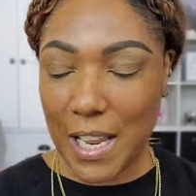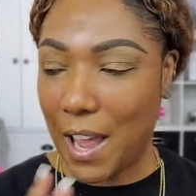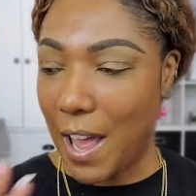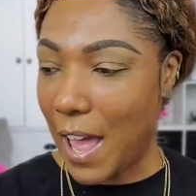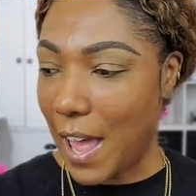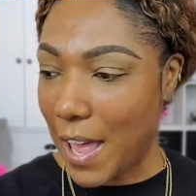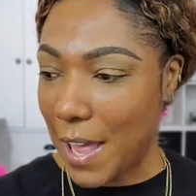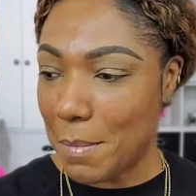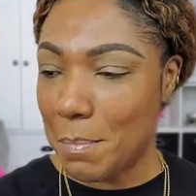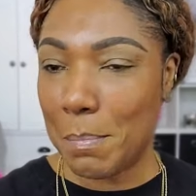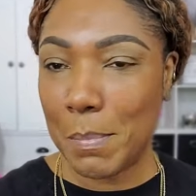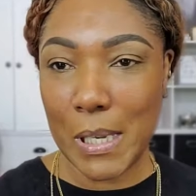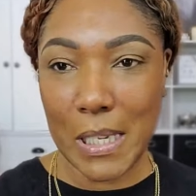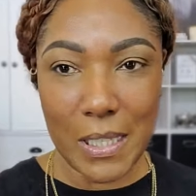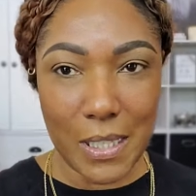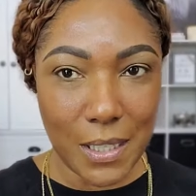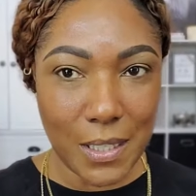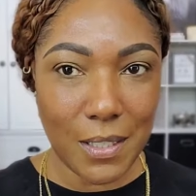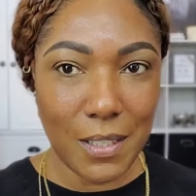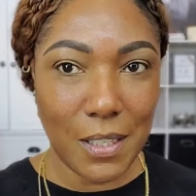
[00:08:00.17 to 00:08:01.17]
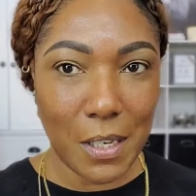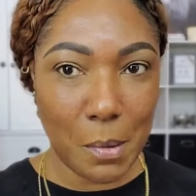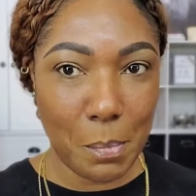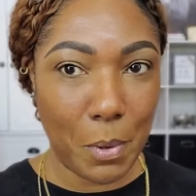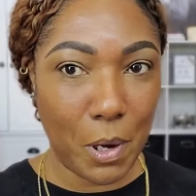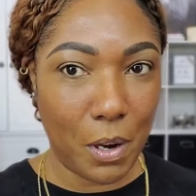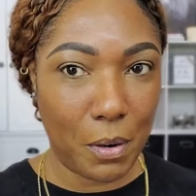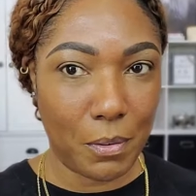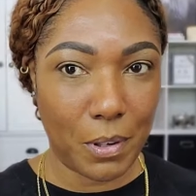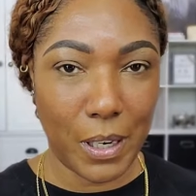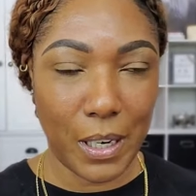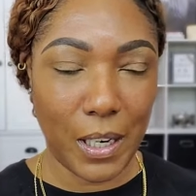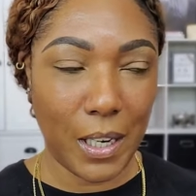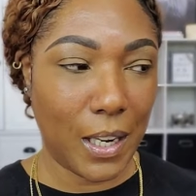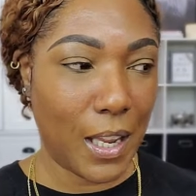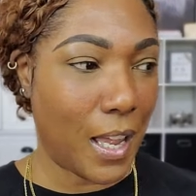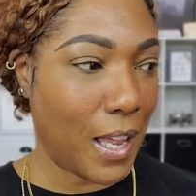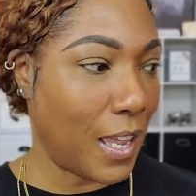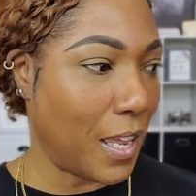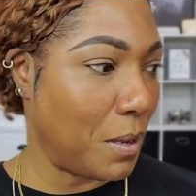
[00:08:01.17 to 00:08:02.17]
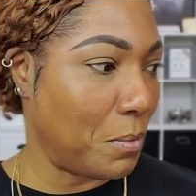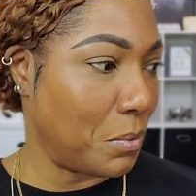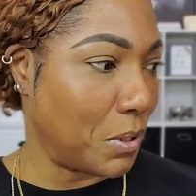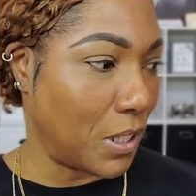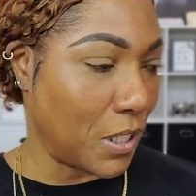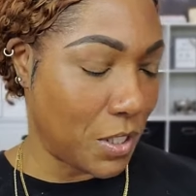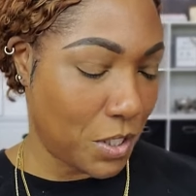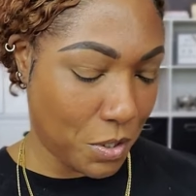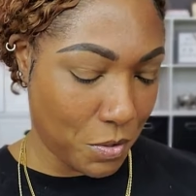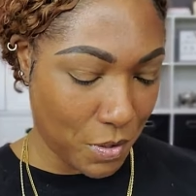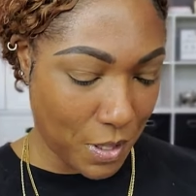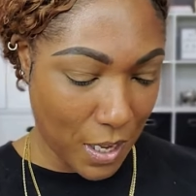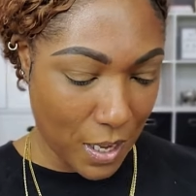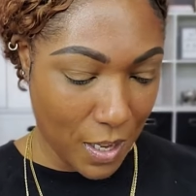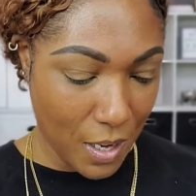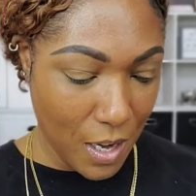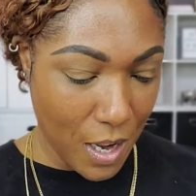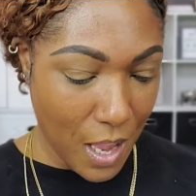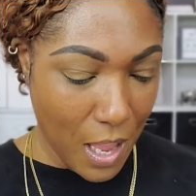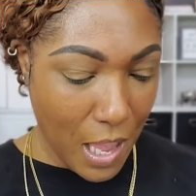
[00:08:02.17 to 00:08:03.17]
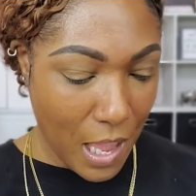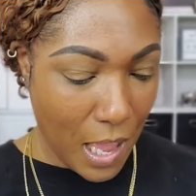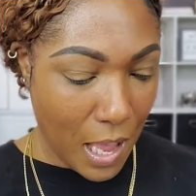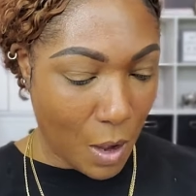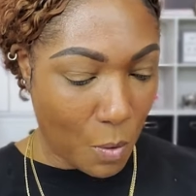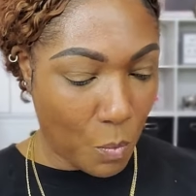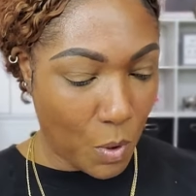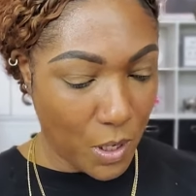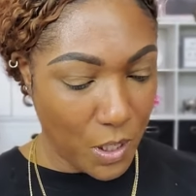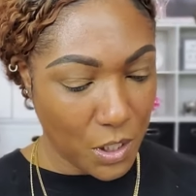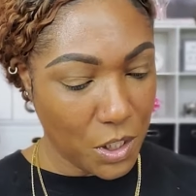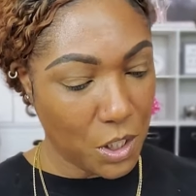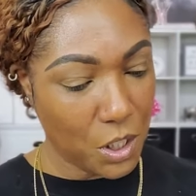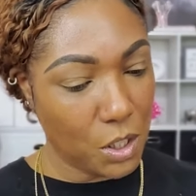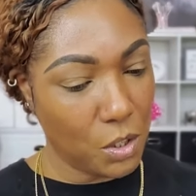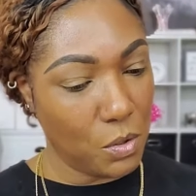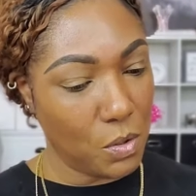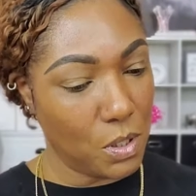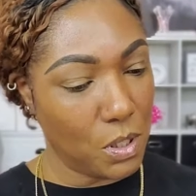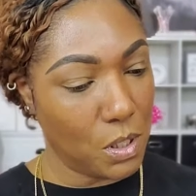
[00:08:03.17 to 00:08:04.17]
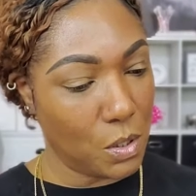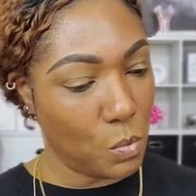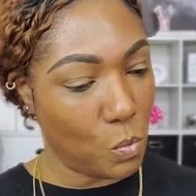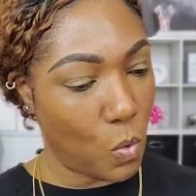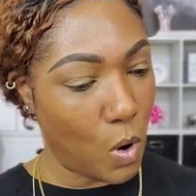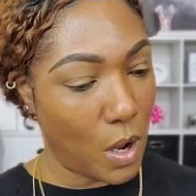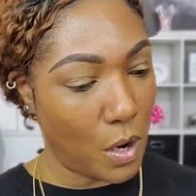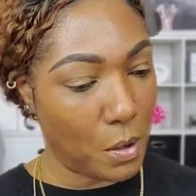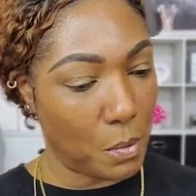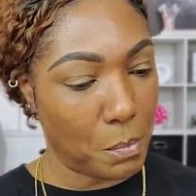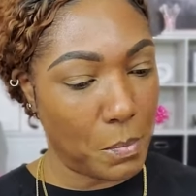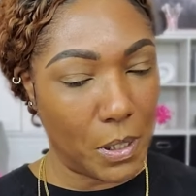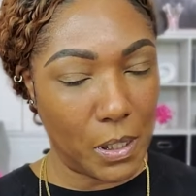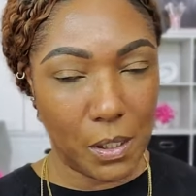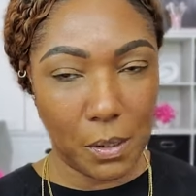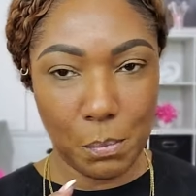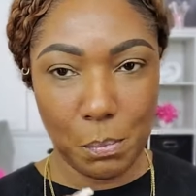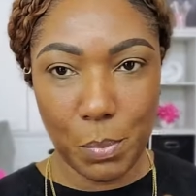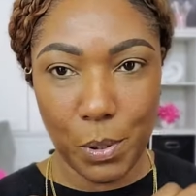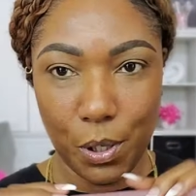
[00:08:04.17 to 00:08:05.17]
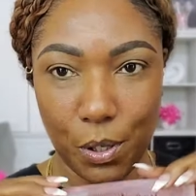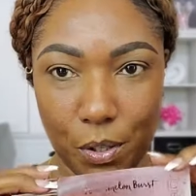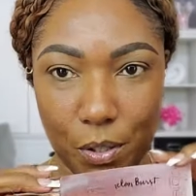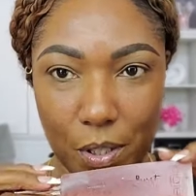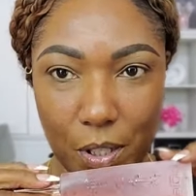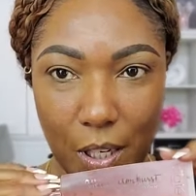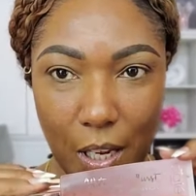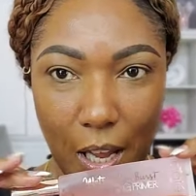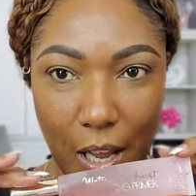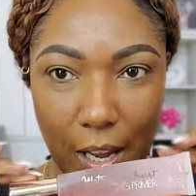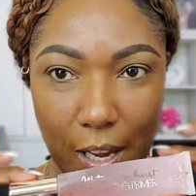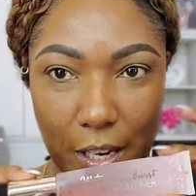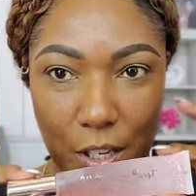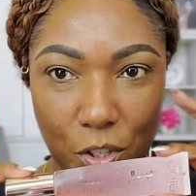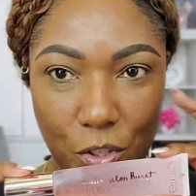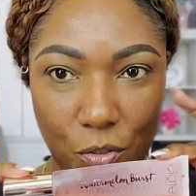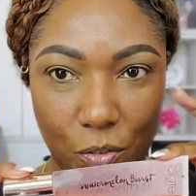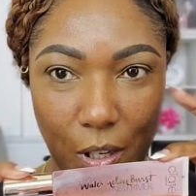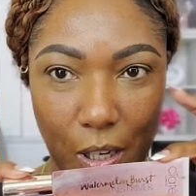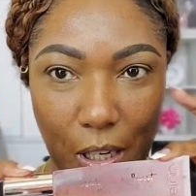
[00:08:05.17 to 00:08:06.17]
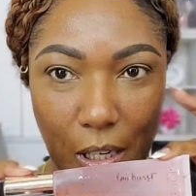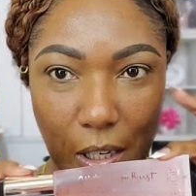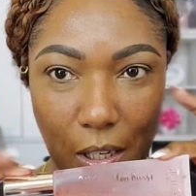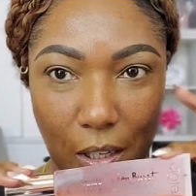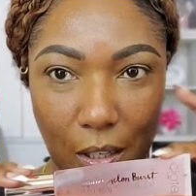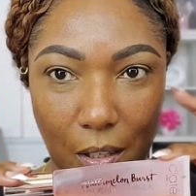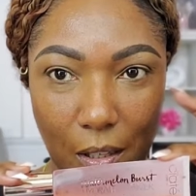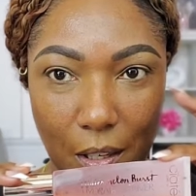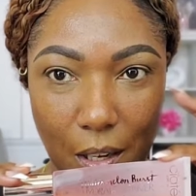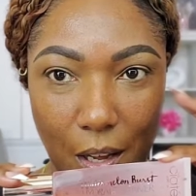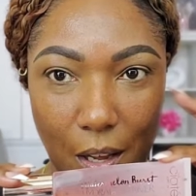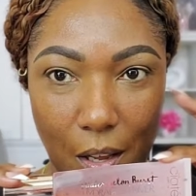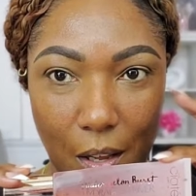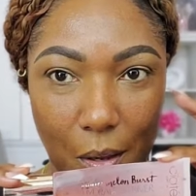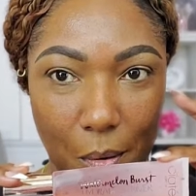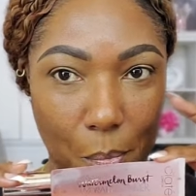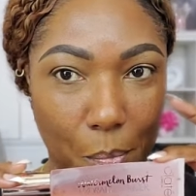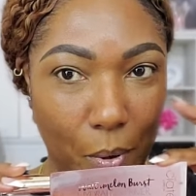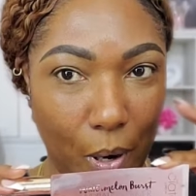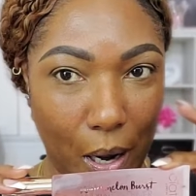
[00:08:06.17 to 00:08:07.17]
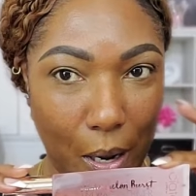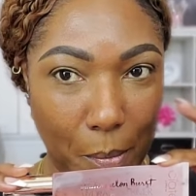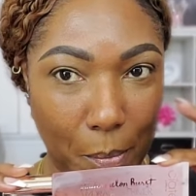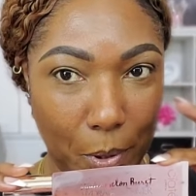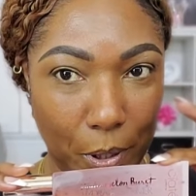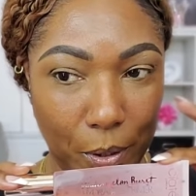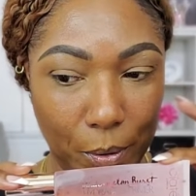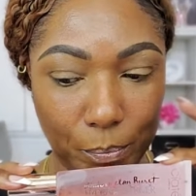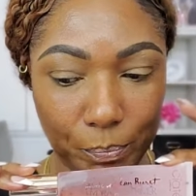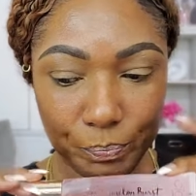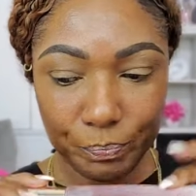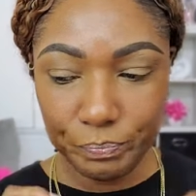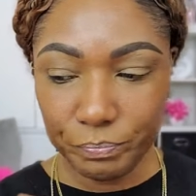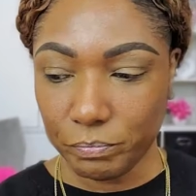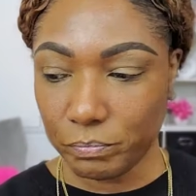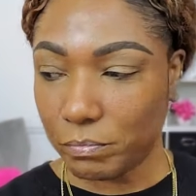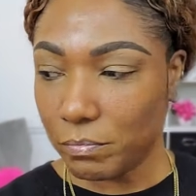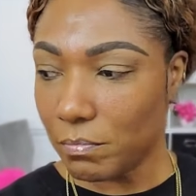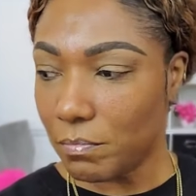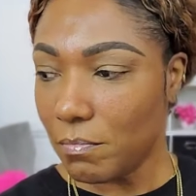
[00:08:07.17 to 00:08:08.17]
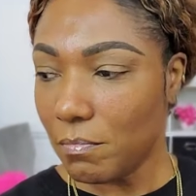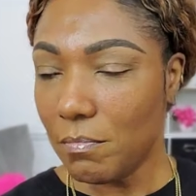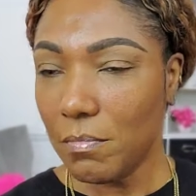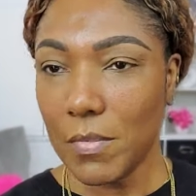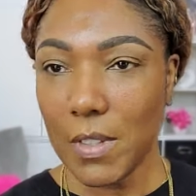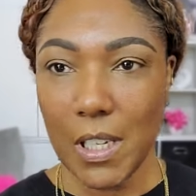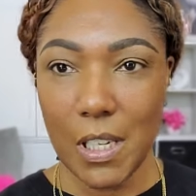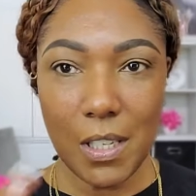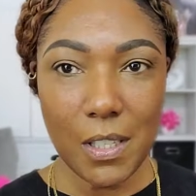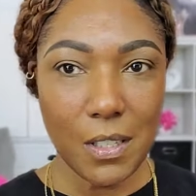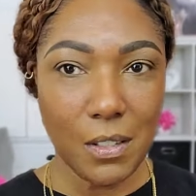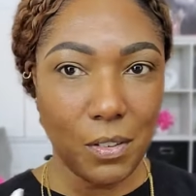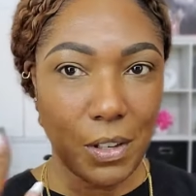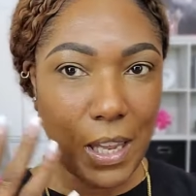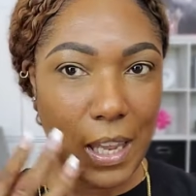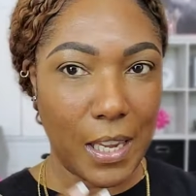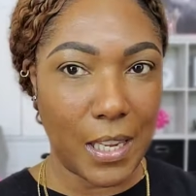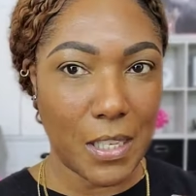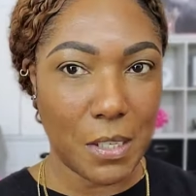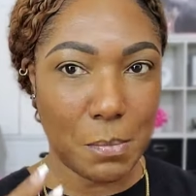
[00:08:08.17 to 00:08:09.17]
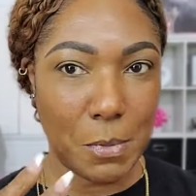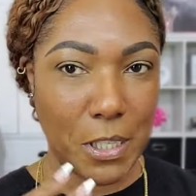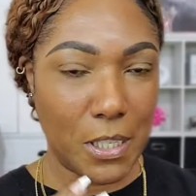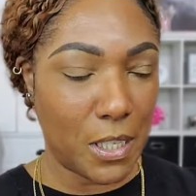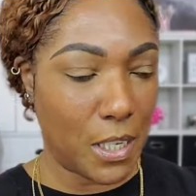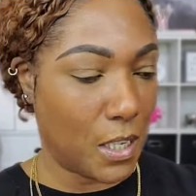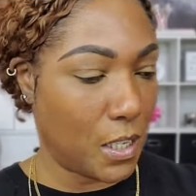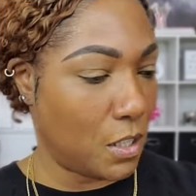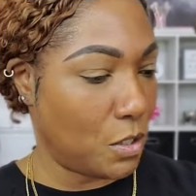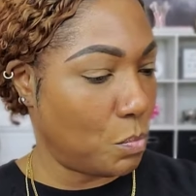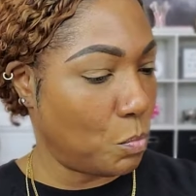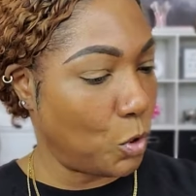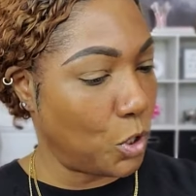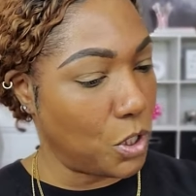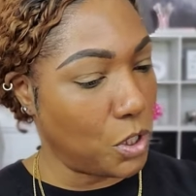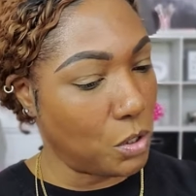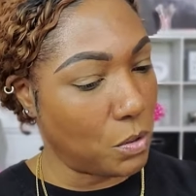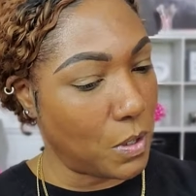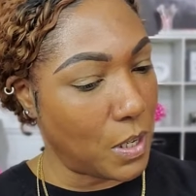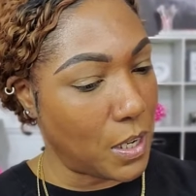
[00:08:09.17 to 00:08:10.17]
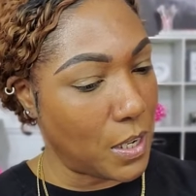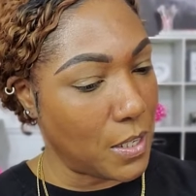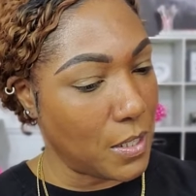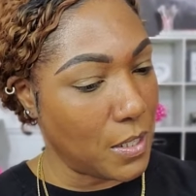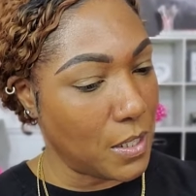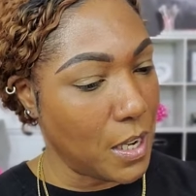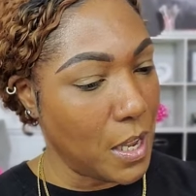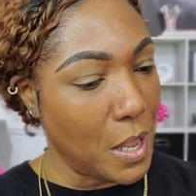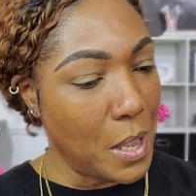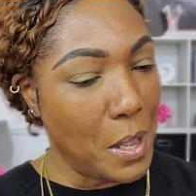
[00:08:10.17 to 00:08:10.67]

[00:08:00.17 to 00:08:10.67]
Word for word: Now, I missed a step already. I hate when I do that. I wanted to use this Watermelon Burst Hydrating uh, Primer it's okay because my skin is moisturized.